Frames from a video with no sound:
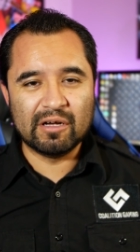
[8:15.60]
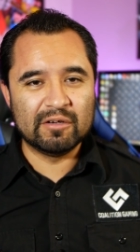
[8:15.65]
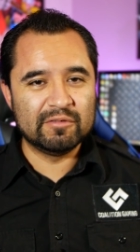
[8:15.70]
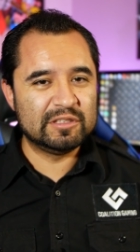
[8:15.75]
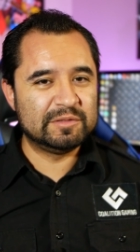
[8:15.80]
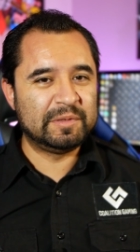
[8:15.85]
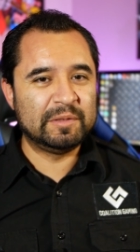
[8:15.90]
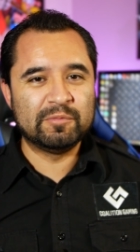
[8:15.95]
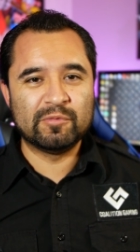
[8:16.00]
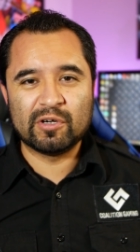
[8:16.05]

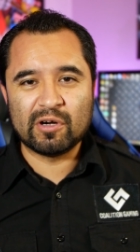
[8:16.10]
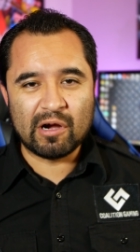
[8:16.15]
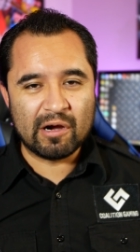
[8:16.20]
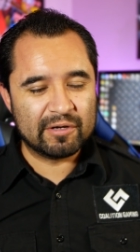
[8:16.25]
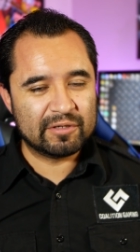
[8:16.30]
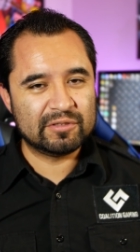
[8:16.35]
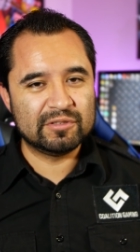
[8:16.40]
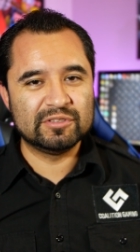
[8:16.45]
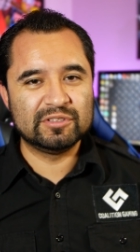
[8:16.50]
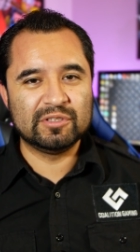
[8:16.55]
always be more
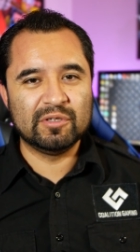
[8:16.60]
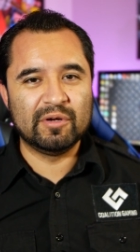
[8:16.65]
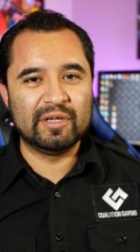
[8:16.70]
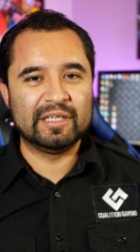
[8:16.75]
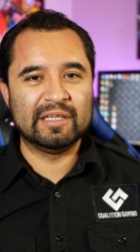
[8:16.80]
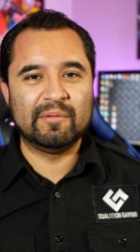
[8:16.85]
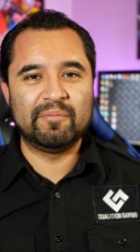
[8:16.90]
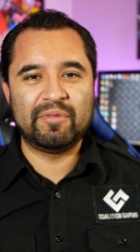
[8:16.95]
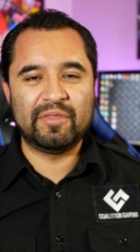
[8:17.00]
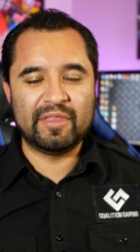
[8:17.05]
articles
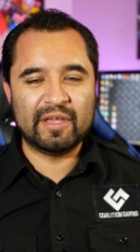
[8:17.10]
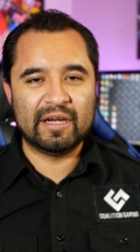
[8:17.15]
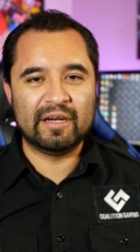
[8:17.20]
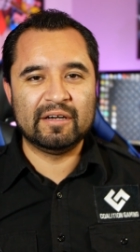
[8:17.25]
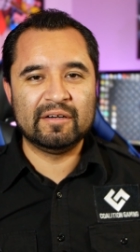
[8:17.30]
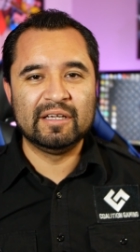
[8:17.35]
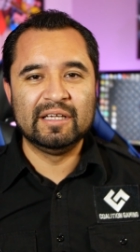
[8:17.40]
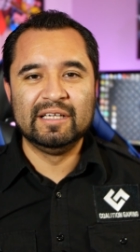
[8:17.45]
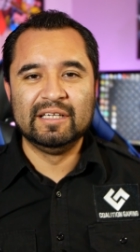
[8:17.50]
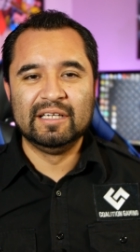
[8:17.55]
going up
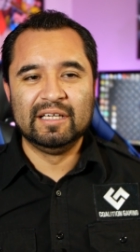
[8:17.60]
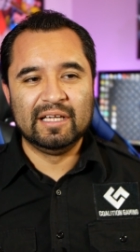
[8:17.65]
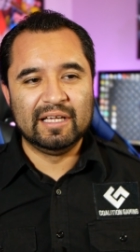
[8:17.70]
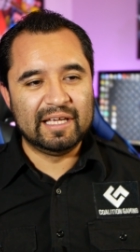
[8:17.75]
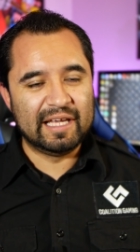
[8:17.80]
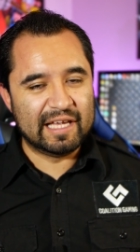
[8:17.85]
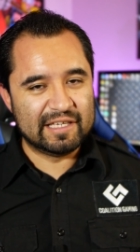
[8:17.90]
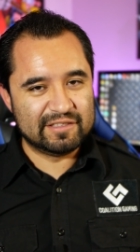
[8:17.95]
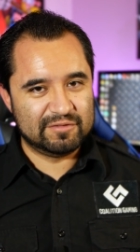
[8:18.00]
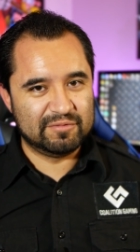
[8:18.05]
there
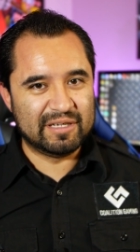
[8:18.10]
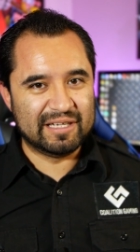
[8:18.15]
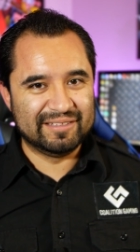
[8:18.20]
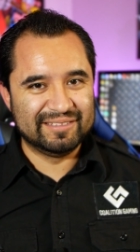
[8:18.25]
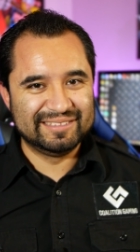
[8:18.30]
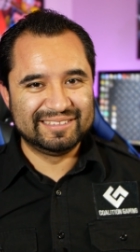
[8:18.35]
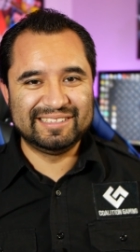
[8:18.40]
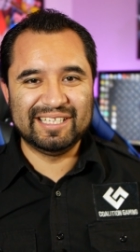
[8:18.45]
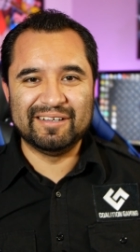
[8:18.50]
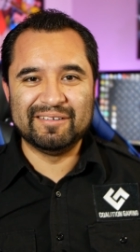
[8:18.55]
as well.
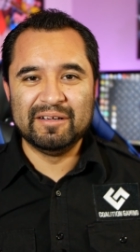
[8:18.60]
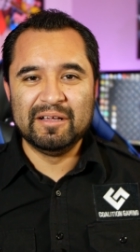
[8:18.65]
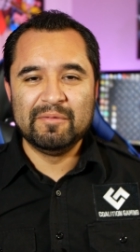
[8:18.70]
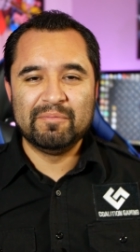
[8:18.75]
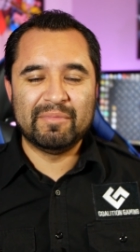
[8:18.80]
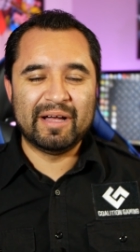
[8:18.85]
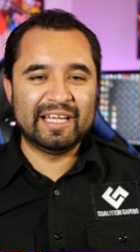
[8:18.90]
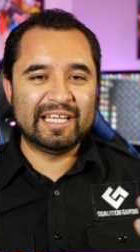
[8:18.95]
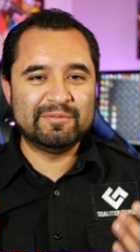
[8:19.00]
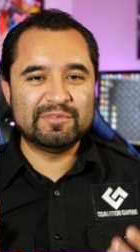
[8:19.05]
So,
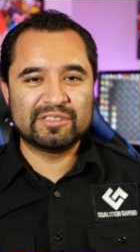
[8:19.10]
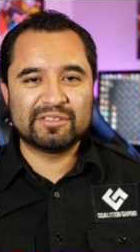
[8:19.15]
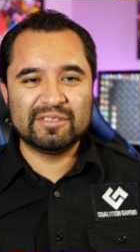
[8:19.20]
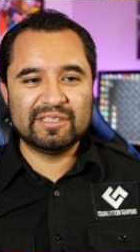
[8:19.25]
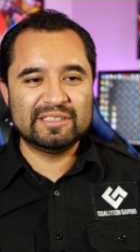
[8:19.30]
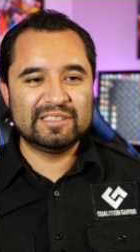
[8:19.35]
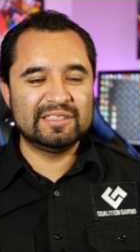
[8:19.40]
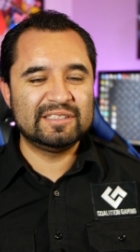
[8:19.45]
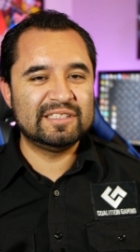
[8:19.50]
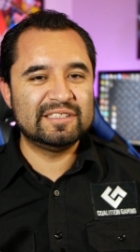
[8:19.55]
my name is
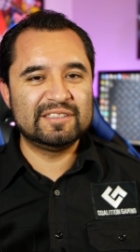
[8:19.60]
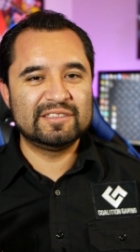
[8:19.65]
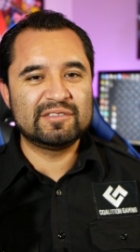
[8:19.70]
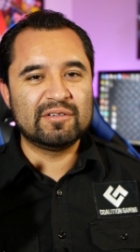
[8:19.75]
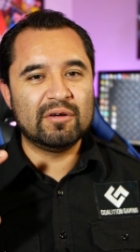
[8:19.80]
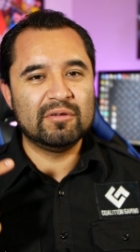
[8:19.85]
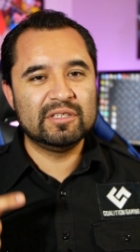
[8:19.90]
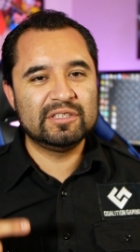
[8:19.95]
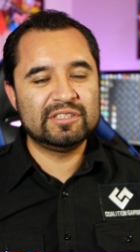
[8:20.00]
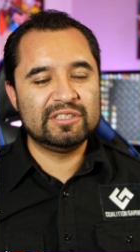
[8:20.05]
Chris, this is
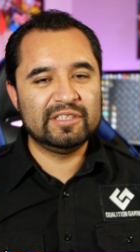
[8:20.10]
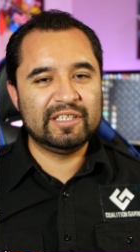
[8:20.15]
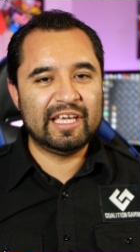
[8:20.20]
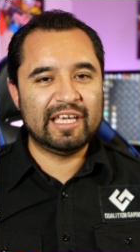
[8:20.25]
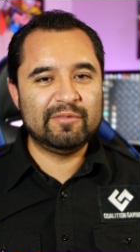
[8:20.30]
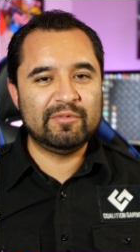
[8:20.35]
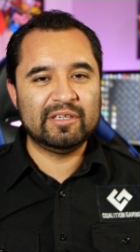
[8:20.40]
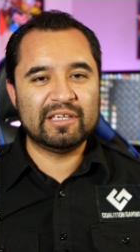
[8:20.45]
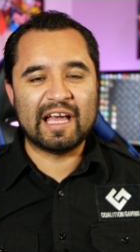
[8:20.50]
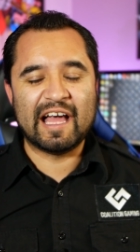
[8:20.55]
Coalition
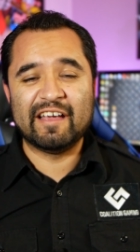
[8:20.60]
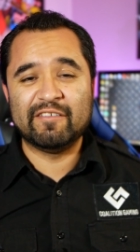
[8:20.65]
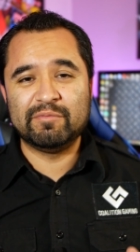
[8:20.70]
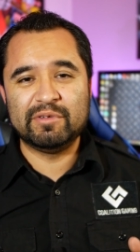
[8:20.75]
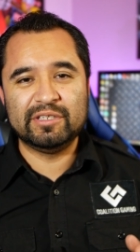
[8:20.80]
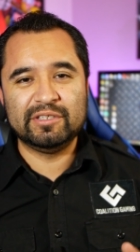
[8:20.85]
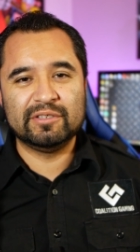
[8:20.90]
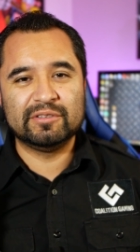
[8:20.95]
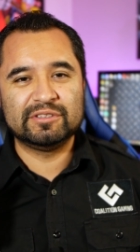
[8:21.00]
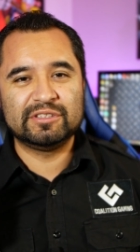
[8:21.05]
Gaming, I've
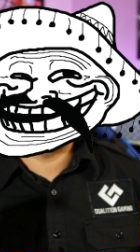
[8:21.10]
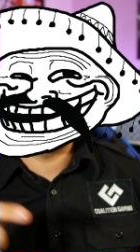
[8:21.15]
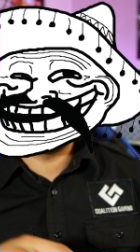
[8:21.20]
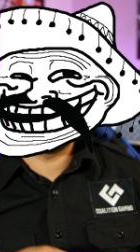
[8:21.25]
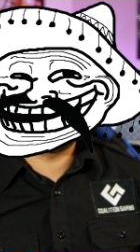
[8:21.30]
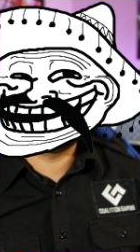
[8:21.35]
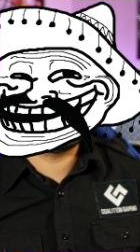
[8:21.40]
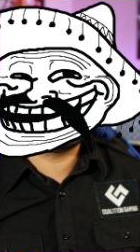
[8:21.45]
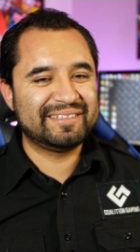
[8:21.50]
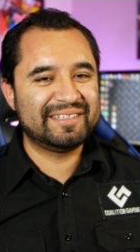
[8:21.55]
been your stream
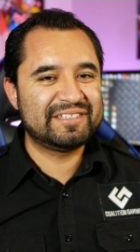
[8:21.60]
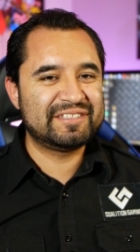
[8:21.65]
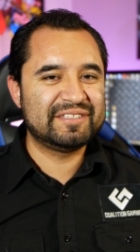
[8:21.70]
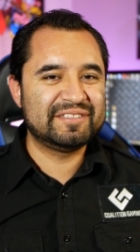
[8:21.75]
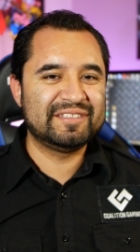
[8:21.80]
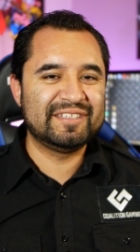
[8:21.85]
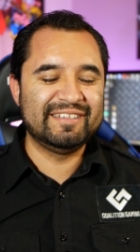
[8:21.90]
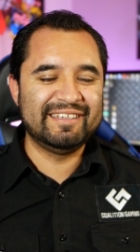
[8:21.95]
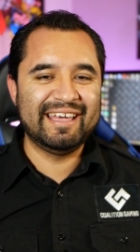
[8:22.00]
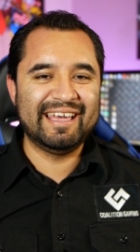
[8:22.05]
technician
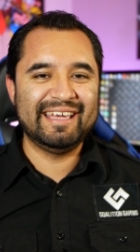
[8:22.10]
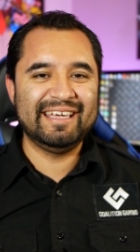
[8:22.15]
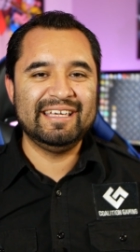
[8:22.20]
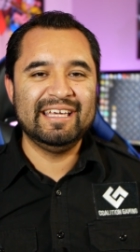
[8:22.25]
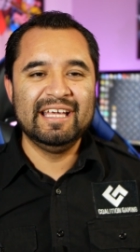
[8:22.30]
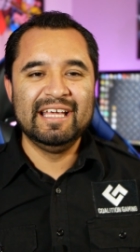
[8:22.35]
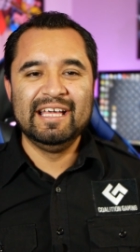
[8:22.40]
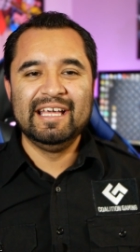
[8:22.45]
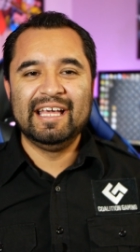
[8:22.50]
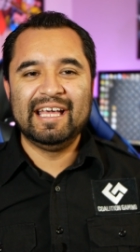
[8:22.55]
today.
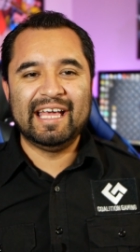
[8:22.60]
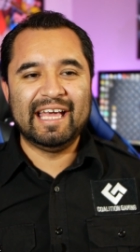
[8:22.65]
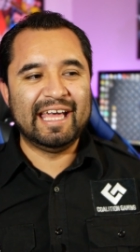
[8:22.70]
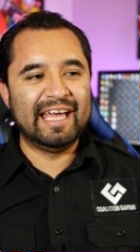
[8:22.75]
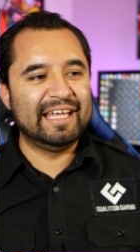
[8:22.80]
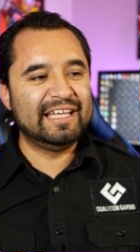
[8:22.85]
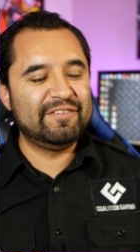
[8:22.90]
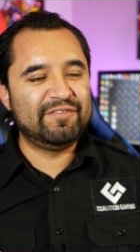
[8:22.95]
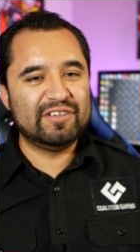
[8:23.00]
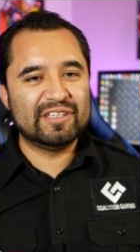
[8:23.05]

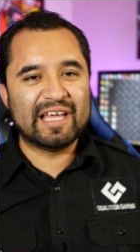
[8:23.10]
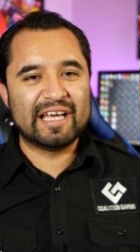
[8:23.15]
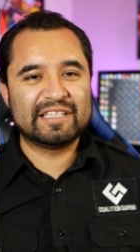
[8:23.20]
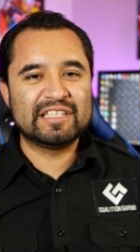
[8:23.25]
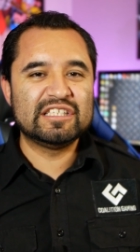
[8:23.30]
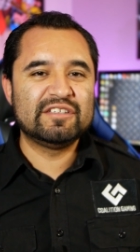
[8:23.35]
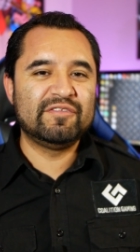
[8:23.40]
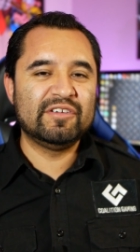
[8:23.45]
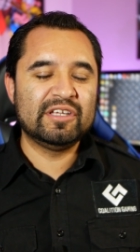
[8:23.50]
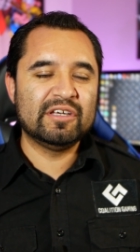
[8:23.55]
And if you like
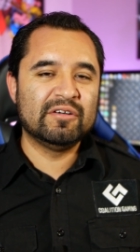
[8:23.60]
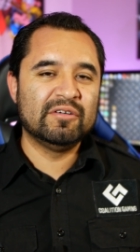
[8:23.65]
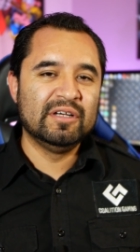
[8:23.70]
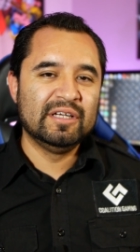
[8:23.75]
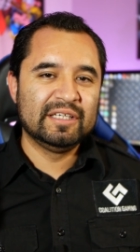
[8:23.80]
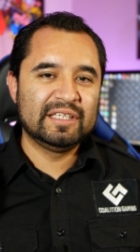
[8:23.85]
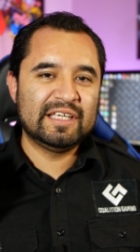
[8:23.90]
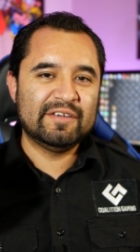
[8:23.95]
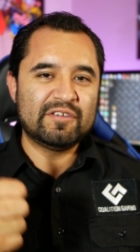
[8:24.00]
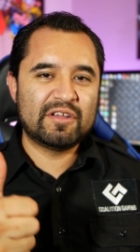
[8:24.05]
this video,
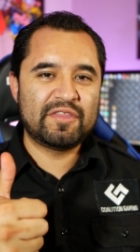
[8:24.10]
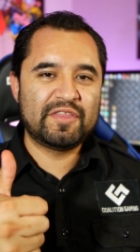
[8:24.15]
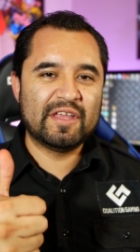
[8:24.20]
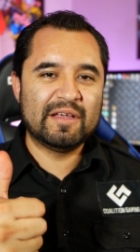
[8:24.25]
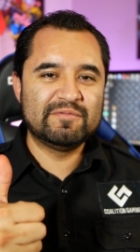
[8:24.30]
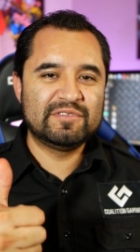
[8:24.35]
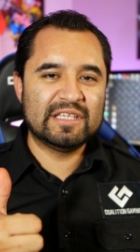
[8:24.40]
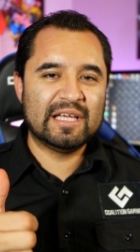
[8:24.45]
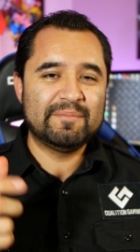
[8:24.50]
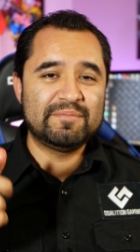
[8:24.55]
give it a
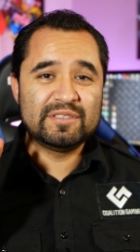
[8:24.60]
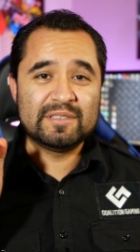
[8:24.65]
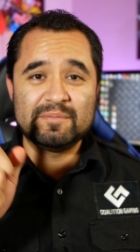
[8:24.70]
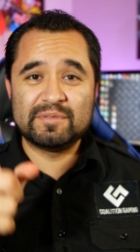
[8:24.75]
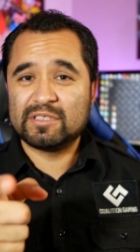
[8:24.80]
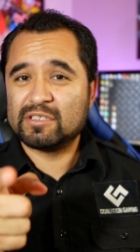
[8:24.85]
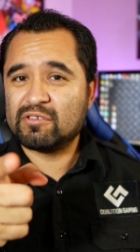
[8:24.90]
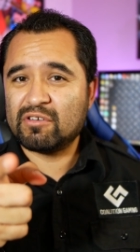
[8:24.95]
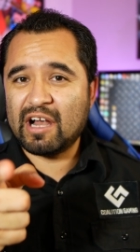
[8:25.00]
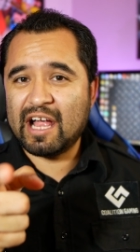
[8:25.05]
thumbs up,
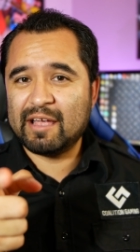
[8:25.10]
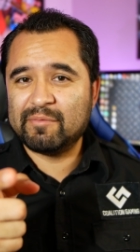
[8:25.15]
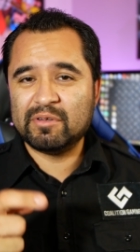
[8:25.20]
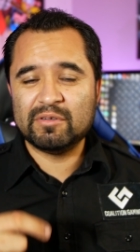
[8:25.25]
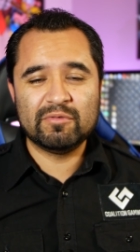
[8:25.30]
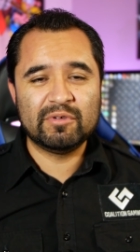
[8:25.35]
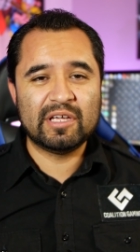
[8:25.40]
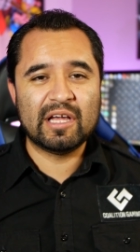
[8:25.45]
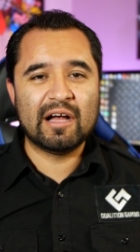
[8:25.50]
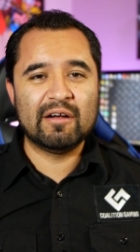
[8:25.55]
subscribe.
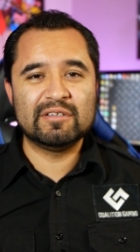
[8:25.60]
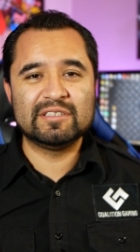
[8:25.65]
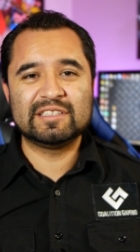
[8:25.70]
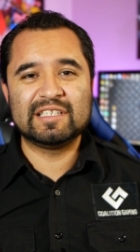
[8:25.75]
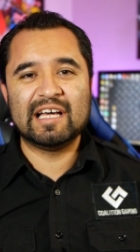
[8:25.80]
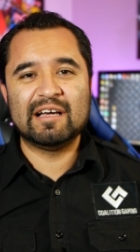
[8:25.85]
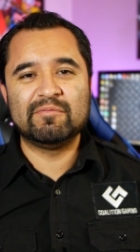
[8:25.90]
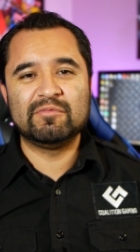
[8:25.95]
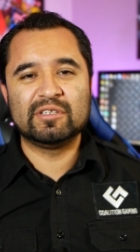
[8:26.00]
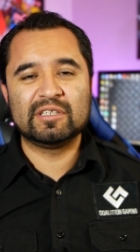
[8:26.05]
We always
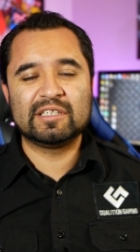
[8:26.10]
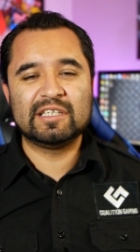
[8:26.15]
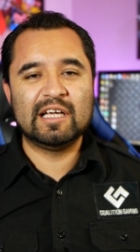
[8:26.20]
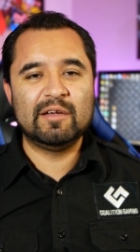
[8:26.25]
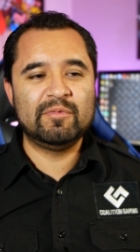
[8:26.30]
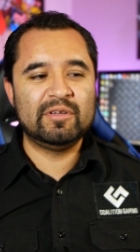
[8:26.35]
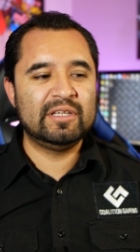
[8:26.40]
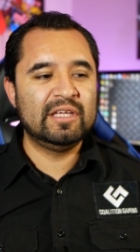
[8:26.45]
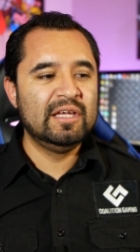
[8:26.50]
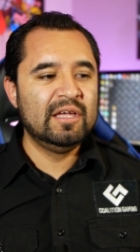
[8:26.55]
got more
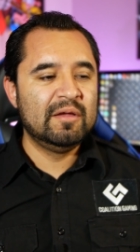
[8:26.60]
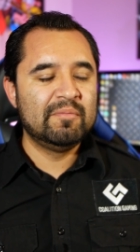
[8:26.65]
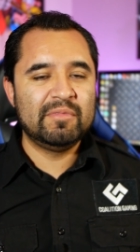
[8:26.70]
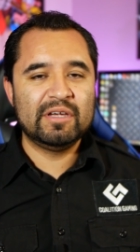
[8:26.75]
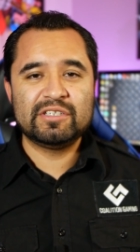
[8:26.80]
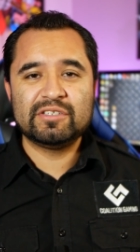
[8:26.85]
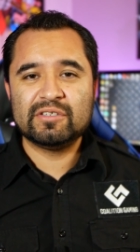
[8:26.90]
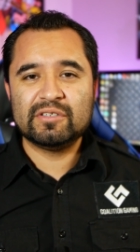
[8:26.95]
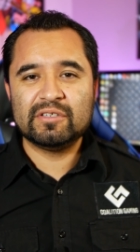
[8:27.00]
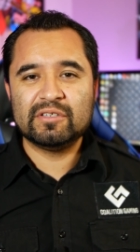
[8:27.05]
coming.
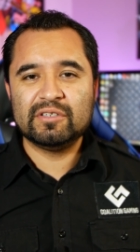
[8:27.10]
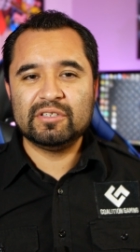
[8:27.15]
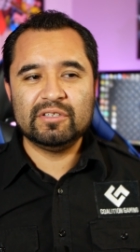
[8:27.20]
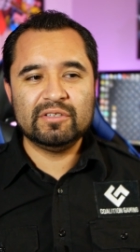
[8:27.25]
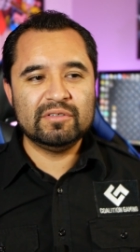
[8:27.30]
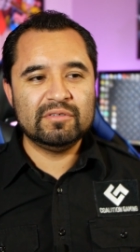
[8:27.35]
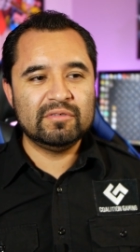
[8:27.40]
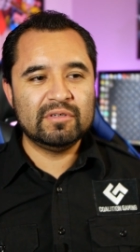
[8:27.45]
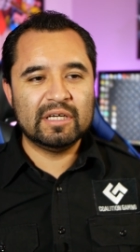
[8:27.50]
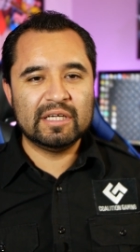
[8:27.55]
Make sure
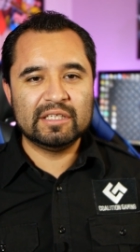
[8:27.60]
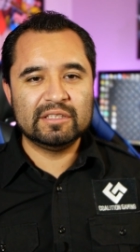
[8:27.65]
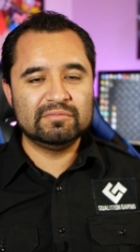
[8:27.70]
you